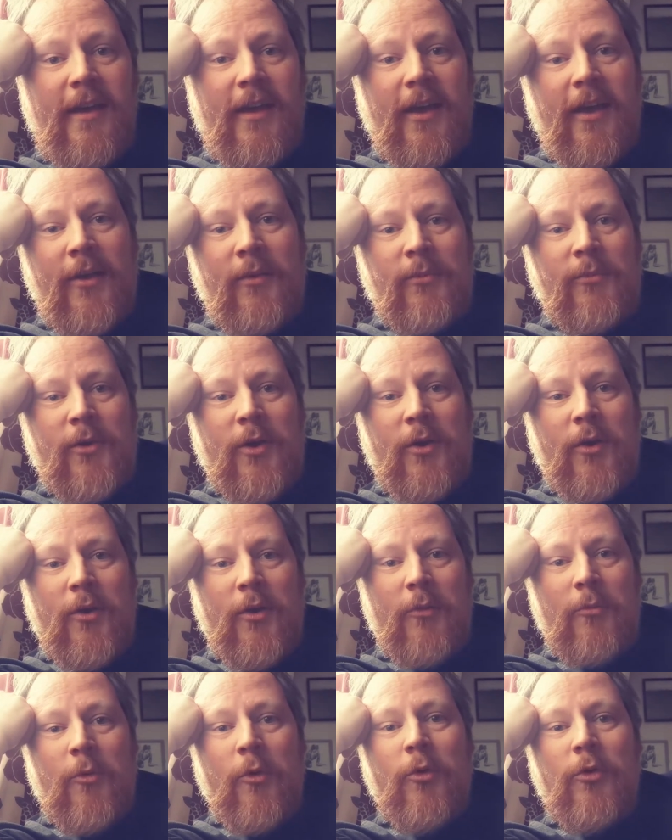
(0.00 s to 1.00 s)
are
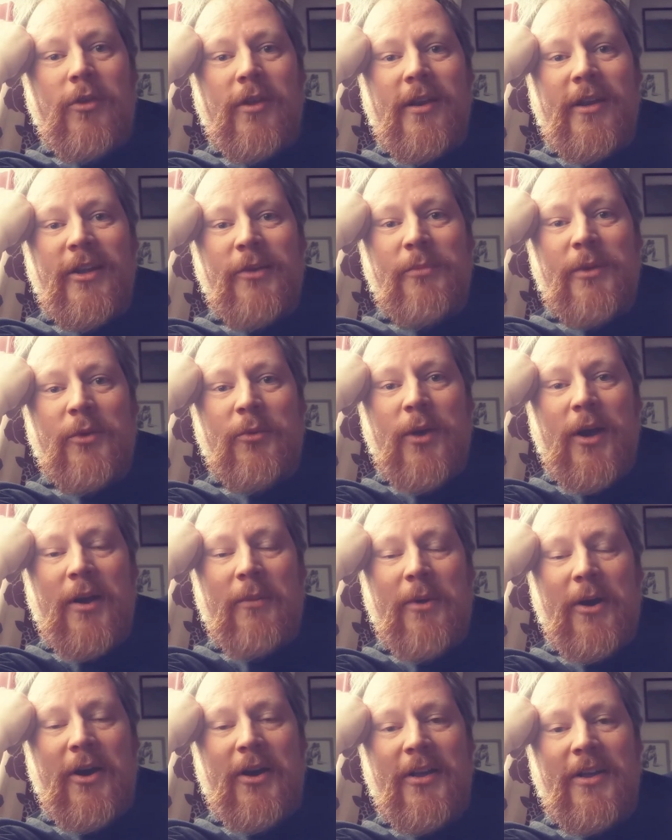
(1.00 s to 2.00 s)
more than a little bit aware
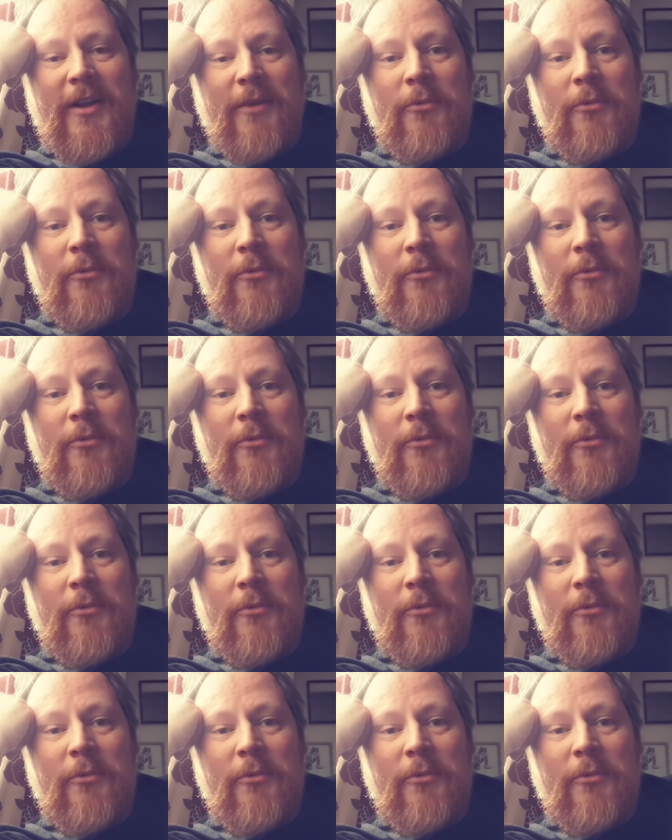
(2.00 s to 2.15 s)
about it.